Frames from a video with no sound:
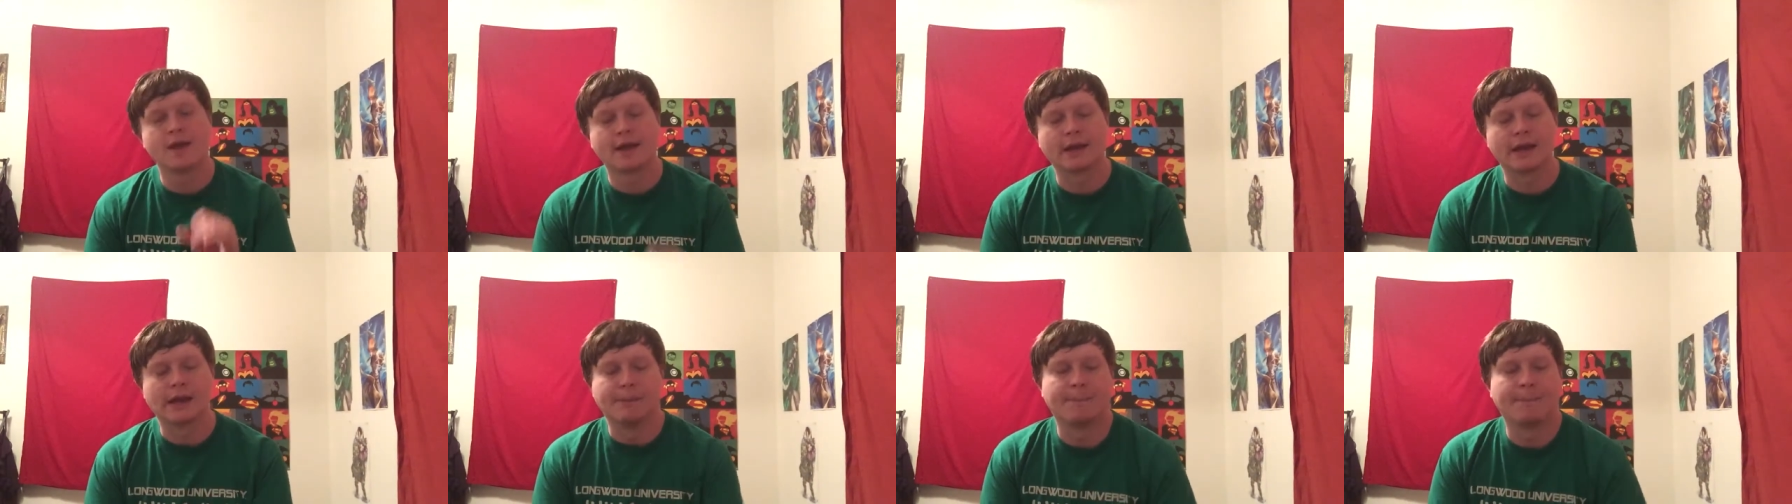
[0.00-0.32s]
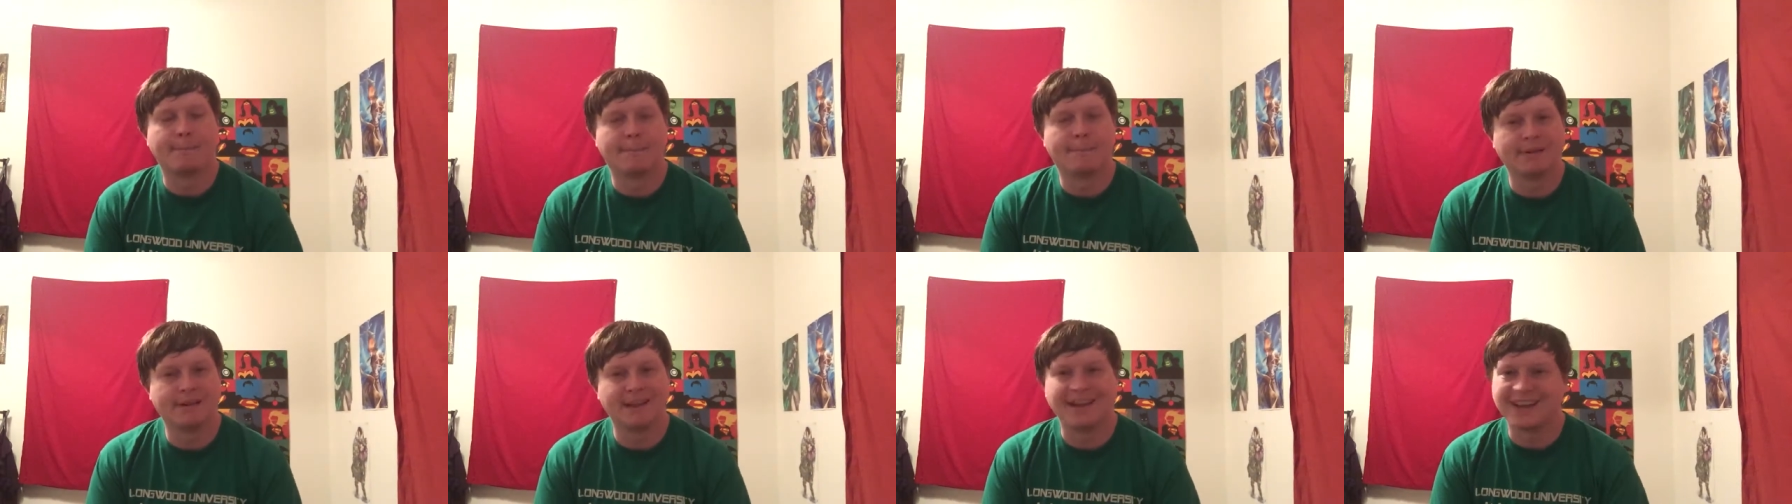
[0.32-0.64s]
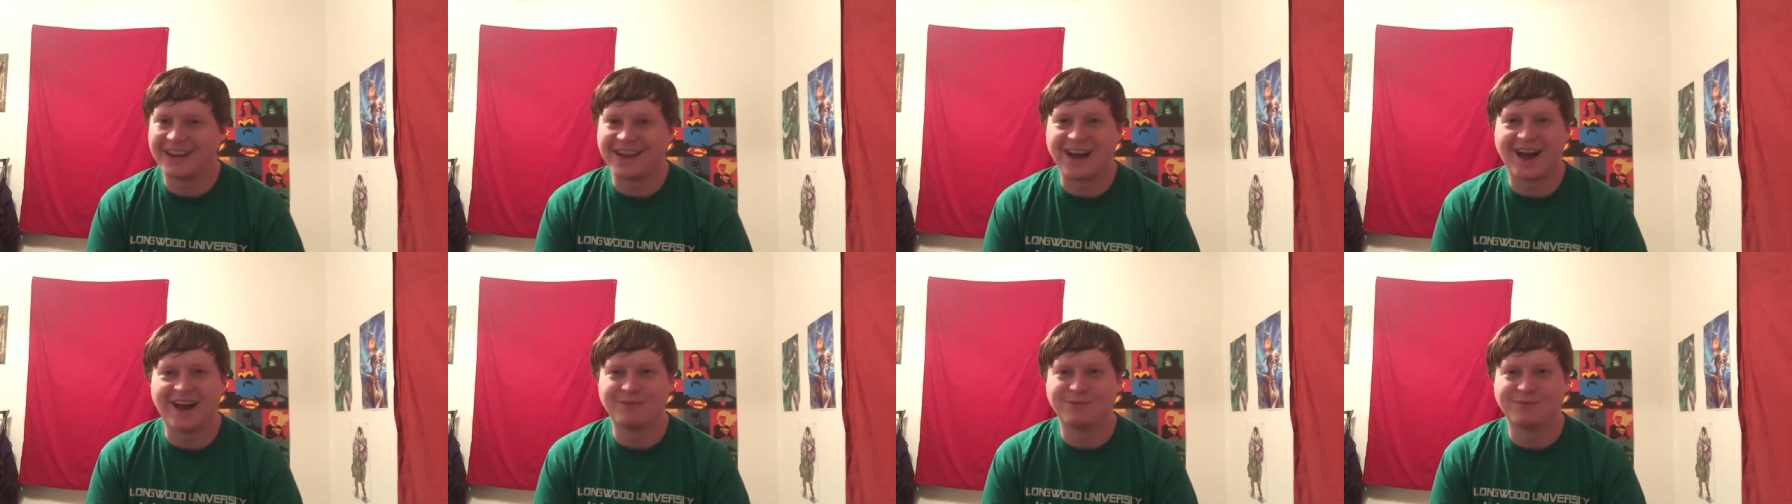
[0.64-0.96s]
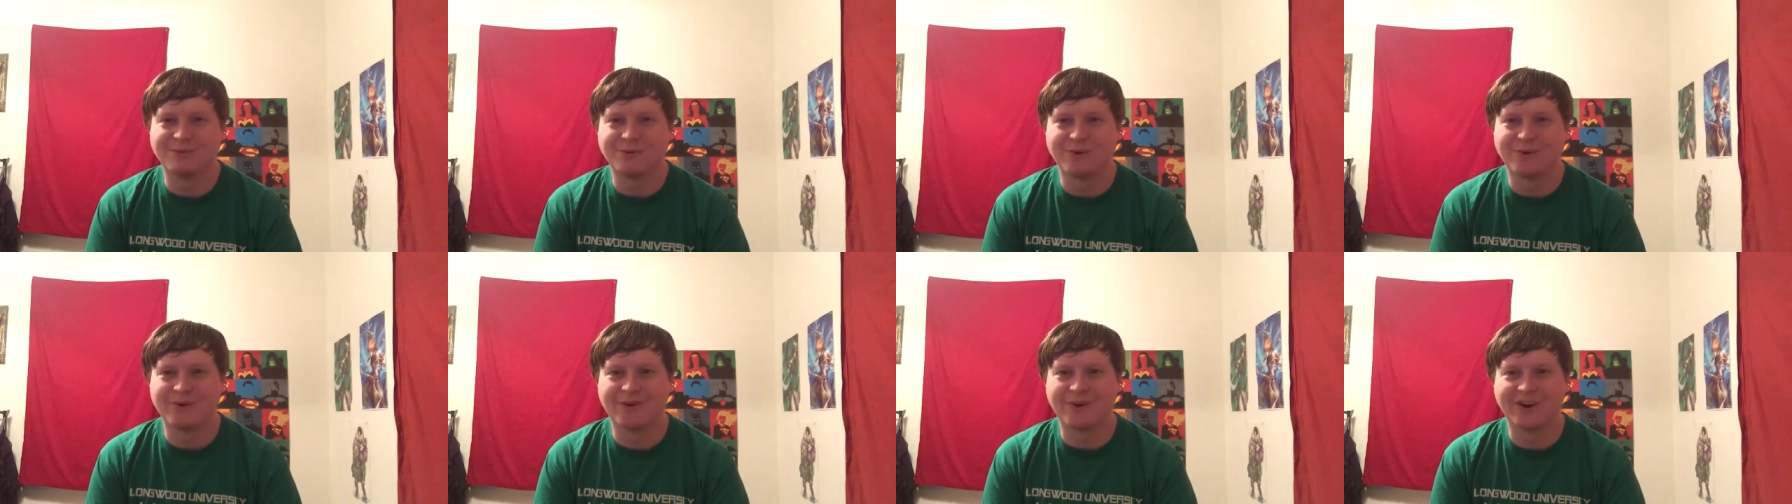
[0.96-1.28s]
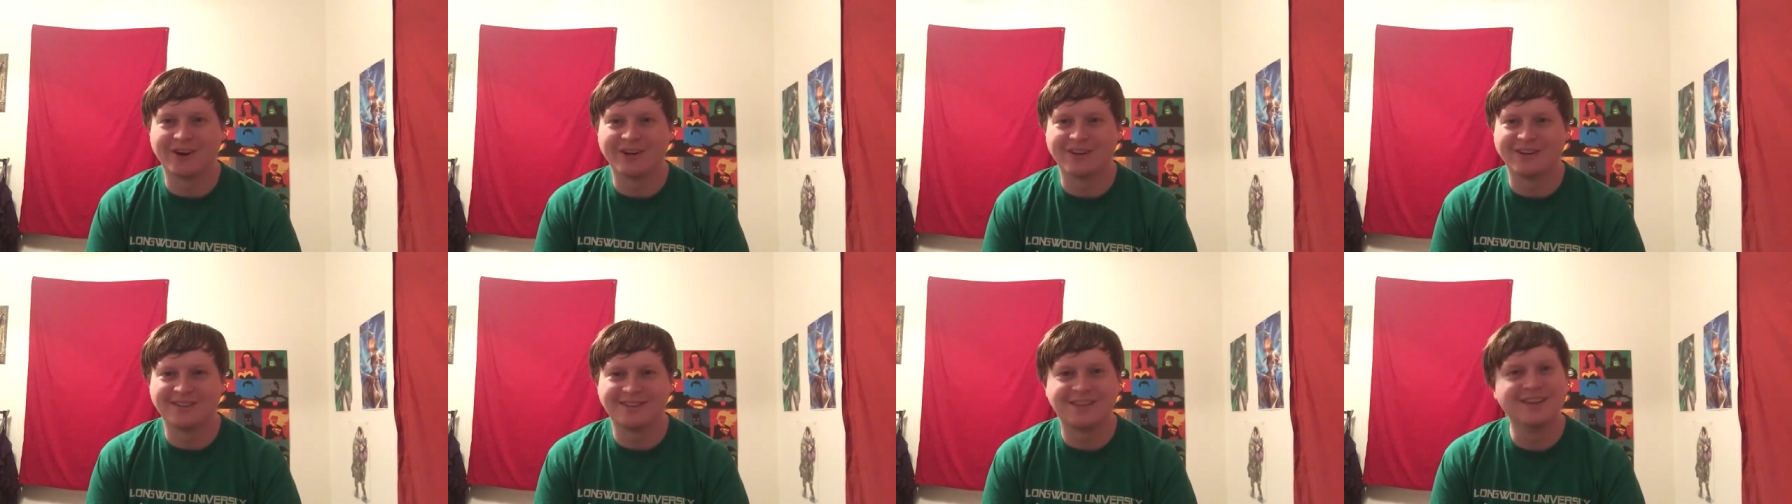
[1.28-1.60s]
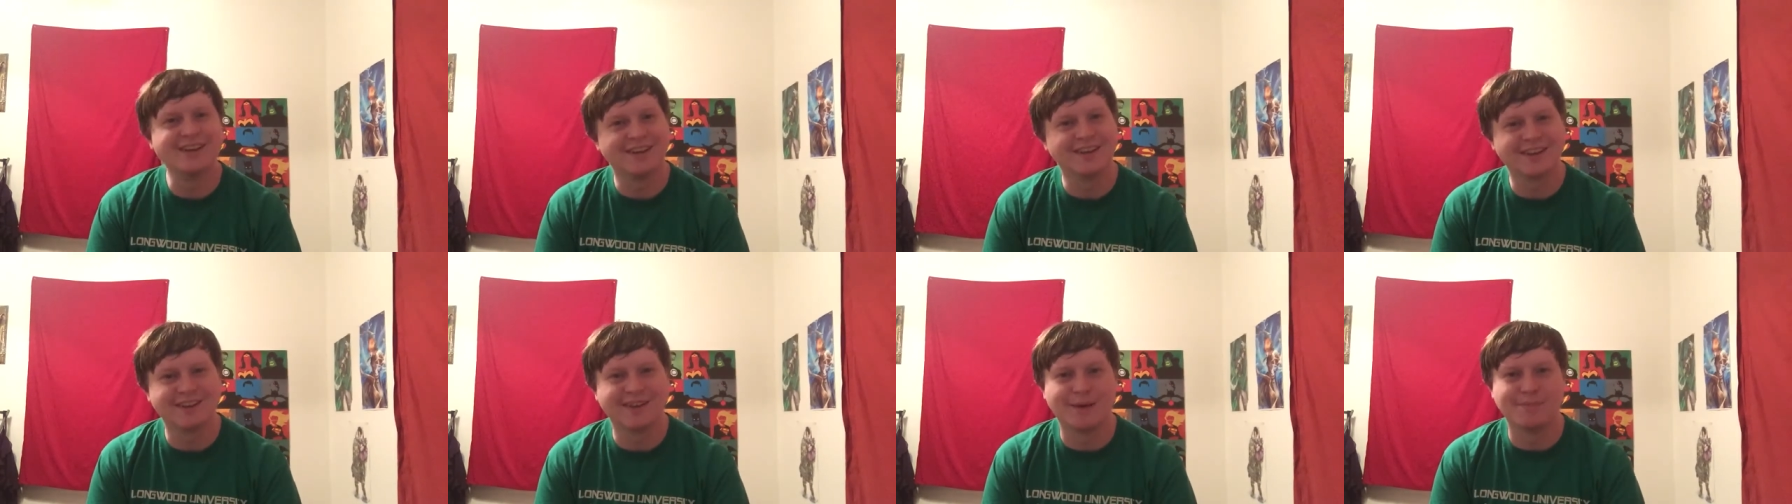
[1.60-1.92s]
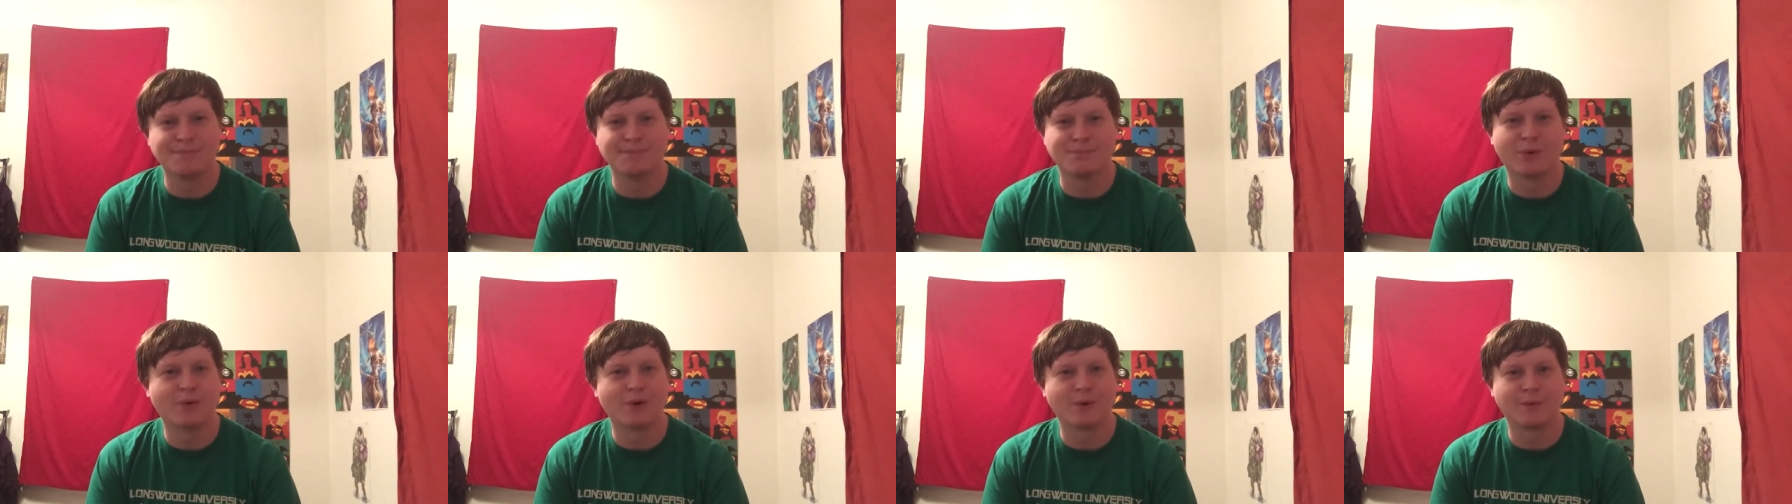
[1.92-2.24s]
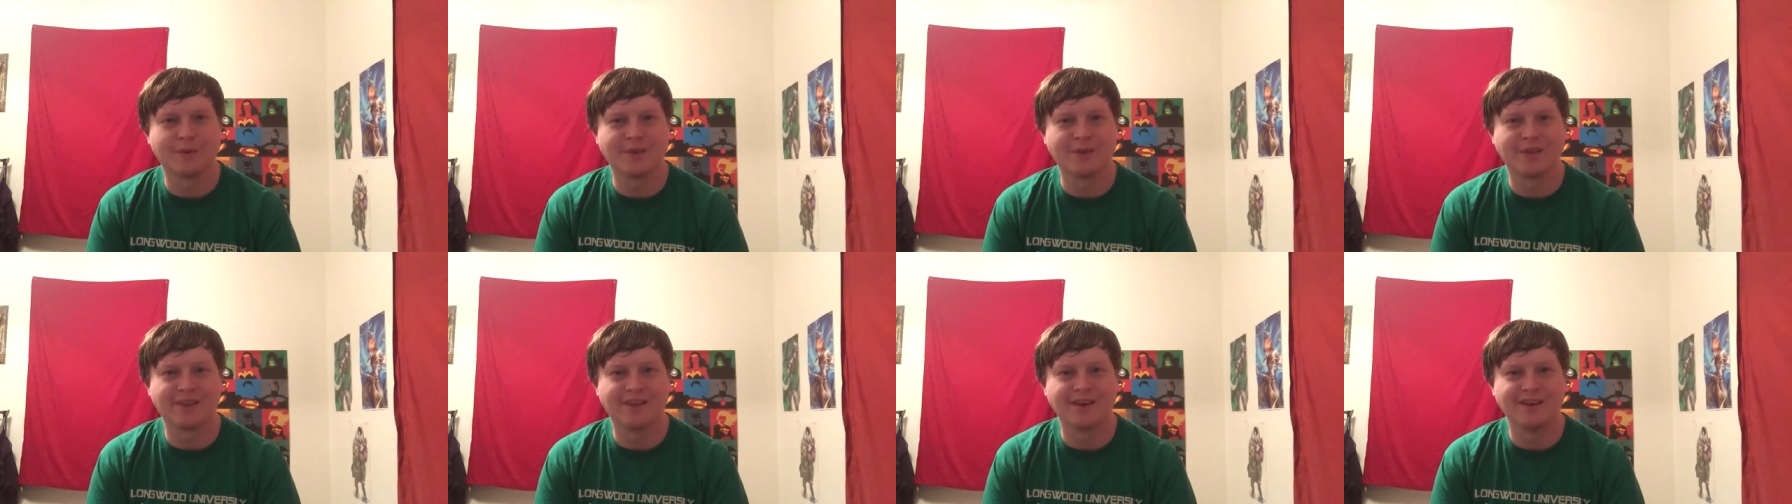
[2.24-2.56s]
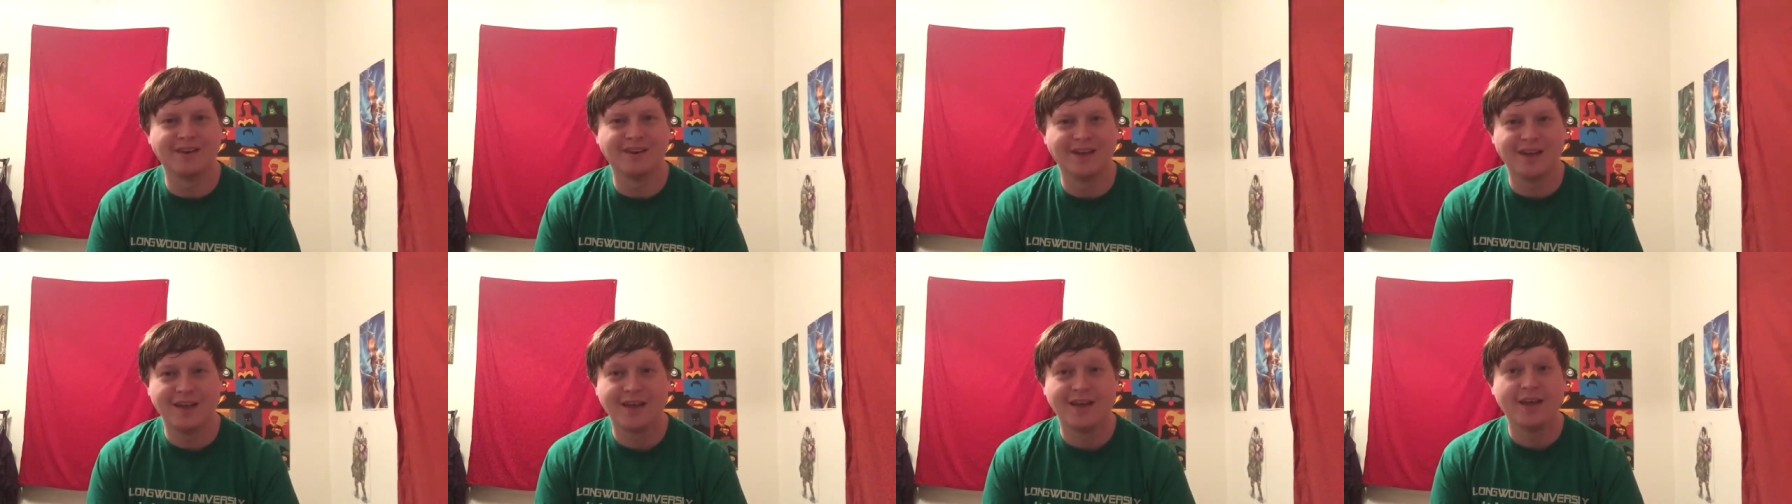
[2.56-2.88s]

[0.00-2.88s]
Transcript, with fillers: gonna play God of War until I'm bored with it.